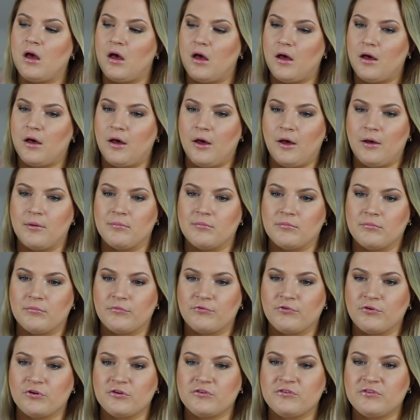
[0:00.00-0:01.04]

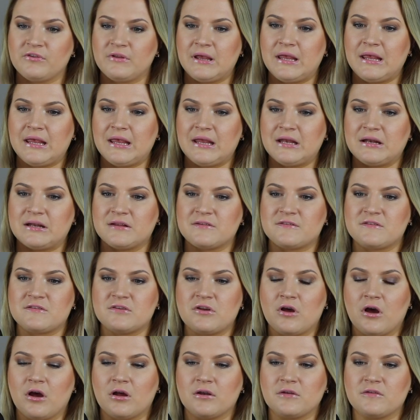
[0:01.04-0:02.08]
Firstly, it is
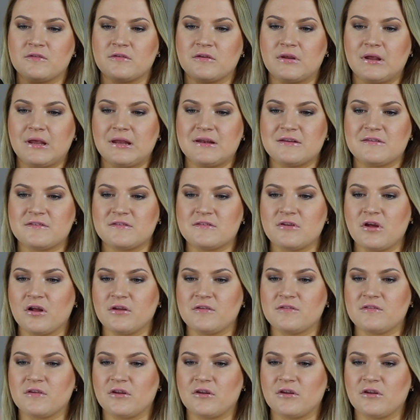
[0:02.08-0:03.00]
not